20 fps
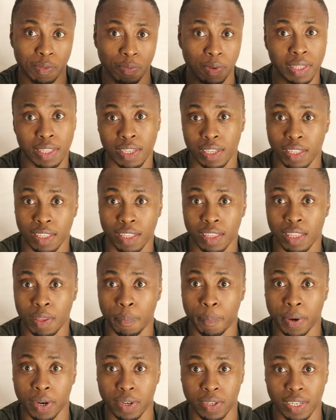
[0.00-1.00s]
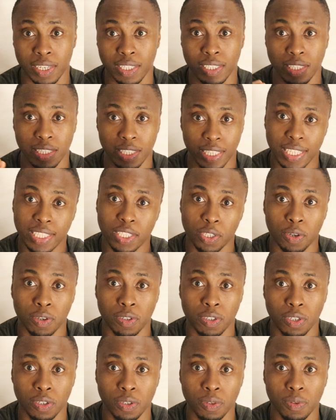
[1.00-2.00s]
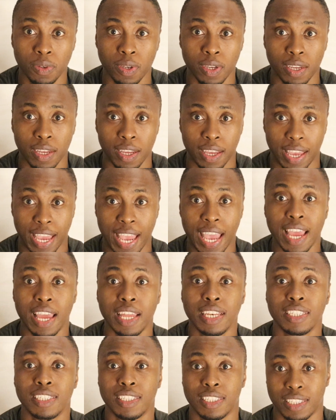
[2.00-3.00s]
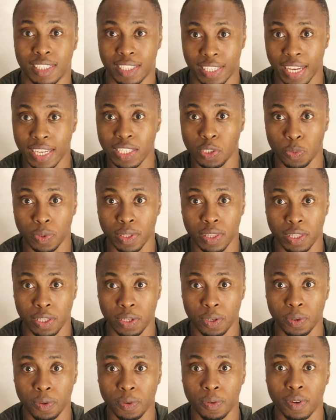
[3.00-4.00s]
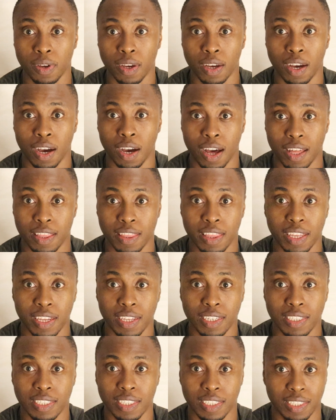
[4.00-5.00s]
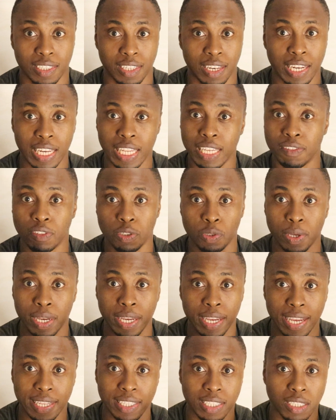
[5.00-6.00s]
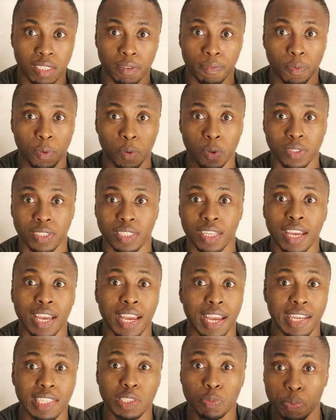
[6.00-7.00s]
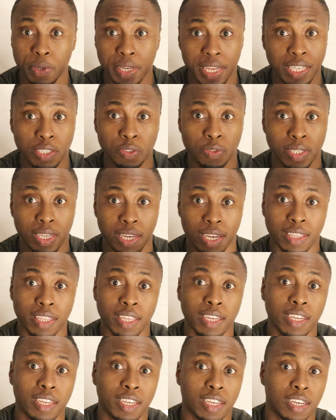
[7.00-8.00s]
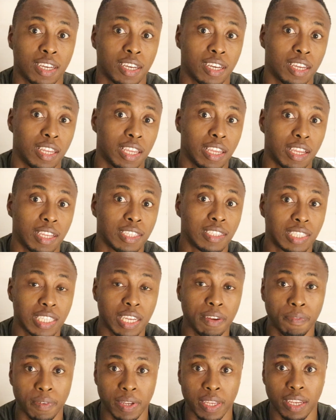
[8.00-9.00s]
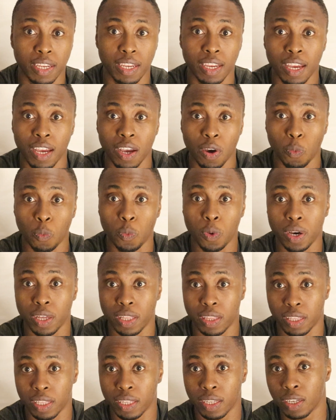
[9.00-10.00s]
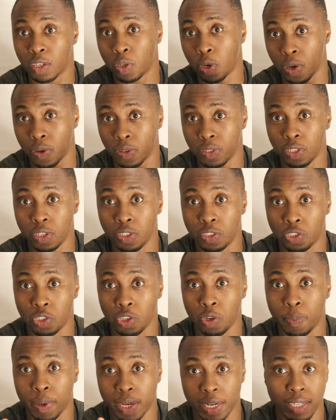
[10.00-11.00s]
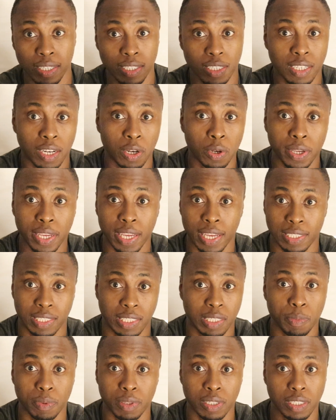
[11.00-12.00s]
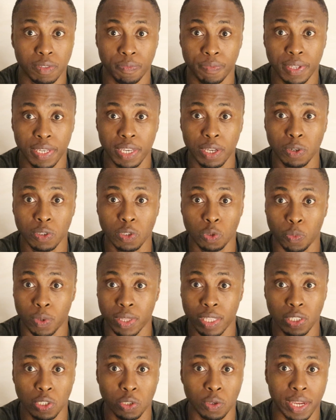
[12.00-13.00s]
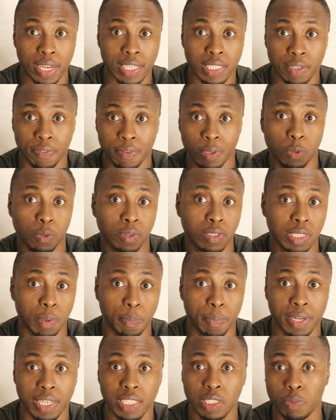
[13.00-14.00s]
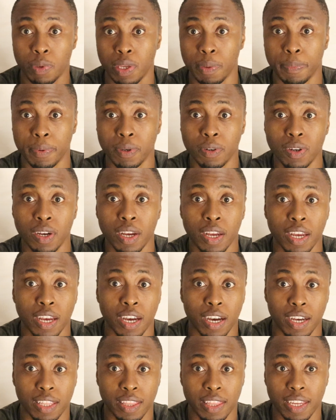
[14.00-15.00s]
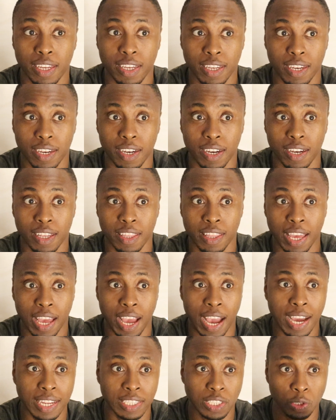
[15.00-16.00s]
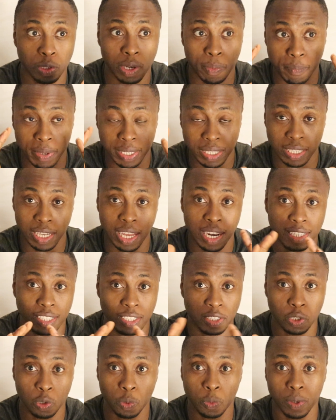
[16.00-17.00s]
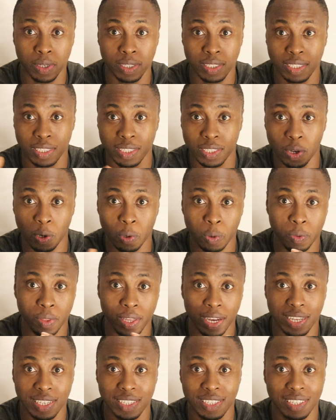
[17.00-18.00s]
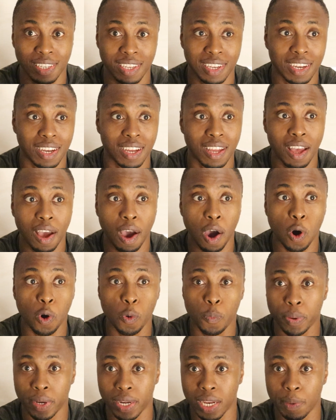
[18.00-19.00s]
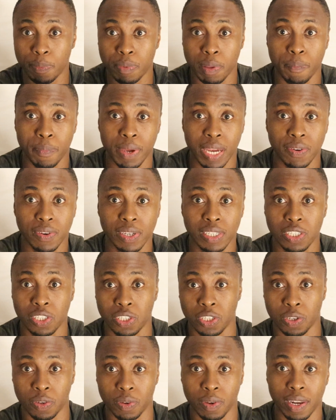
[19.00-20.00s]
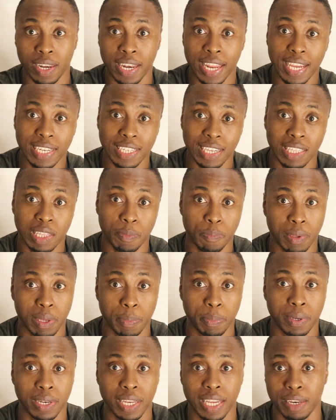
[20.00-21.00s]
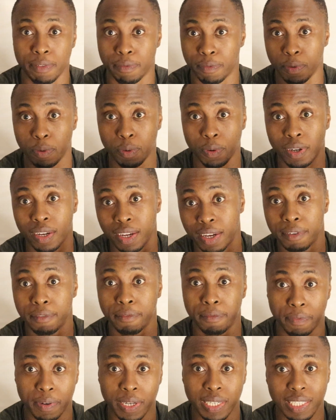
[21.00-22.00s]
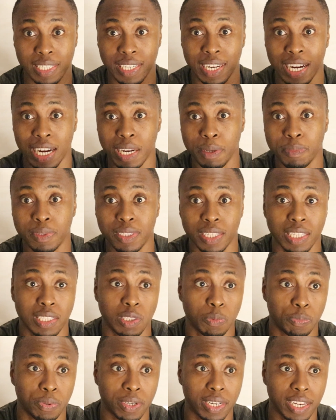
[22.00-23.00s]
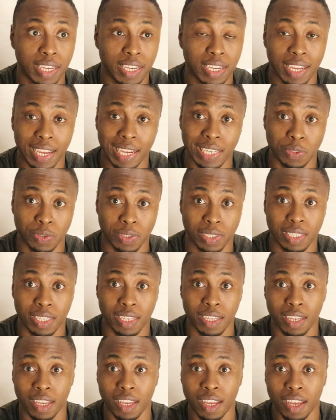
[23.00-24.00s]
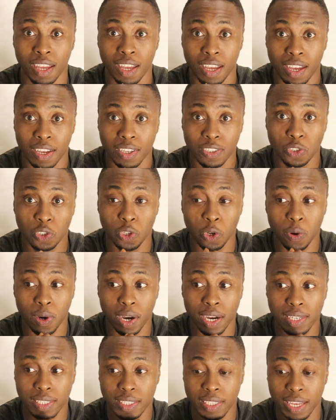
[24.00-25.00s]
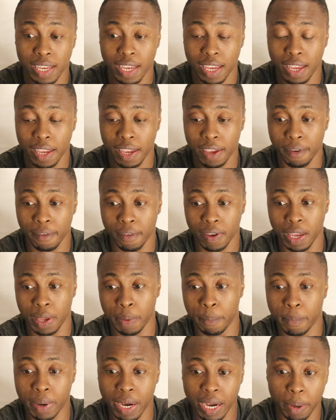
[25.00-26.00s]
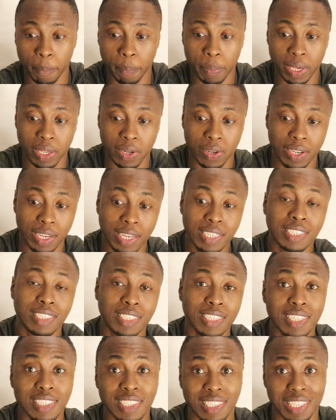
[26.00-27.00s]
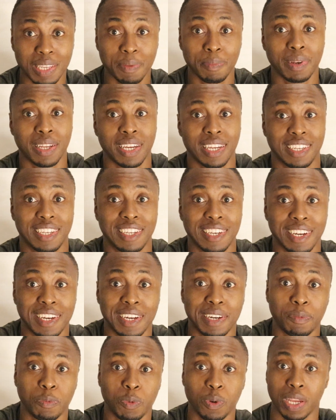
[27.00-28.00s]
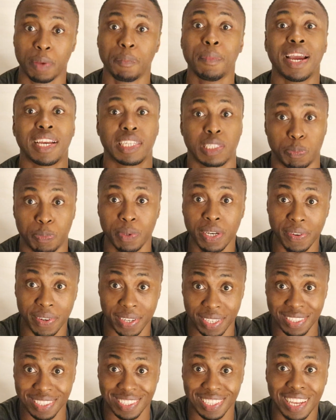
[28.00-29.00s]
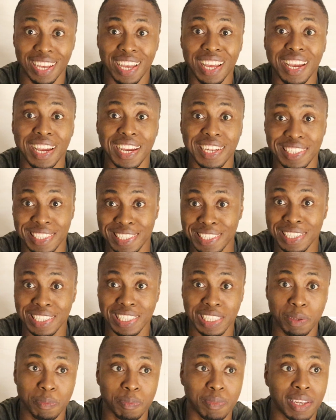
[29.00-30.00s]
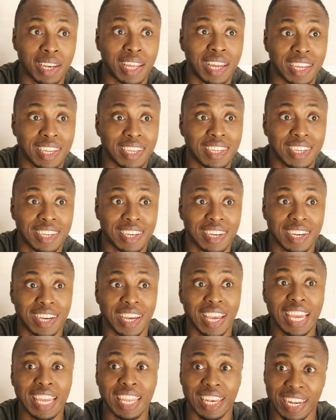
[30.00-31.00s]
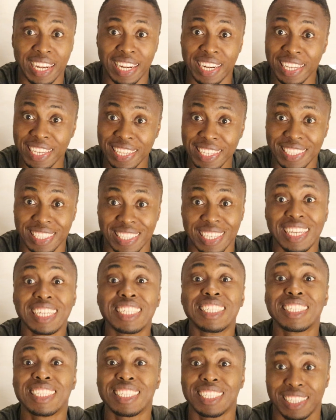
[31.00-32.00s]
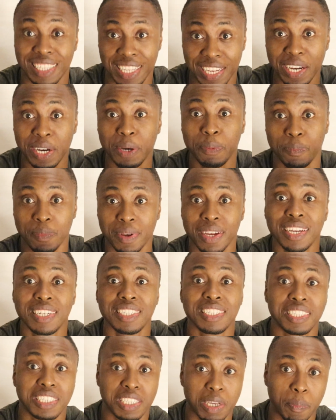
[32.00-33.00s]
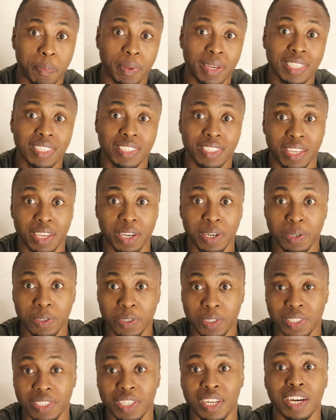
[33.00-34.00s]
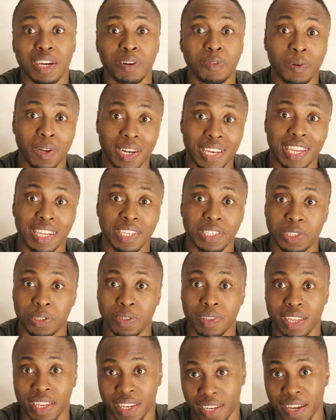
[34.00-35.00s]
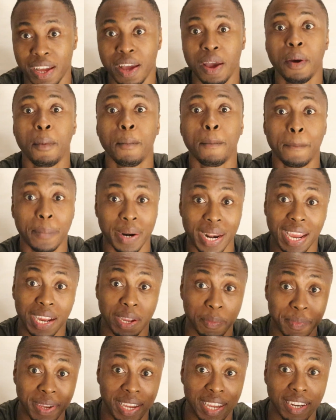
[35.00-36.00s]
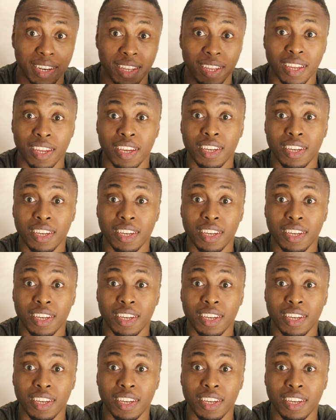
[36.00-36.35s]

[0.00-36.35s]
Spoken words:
They'd rather the partner cheats on you and stays with you than just leaves you and gets a divorce. It's pretty interesting. I think it's definitely worth going on YouTube and looking at some of these videos where they do interviews with Japanese people. I think their attitude and mentality towards all that opening up the marriage to let other people in for fun times is pretty interesting. So I'd say, in my opinion, it does seem like, well, my experience, it does seem like at least some Japanese girls are really into their black man.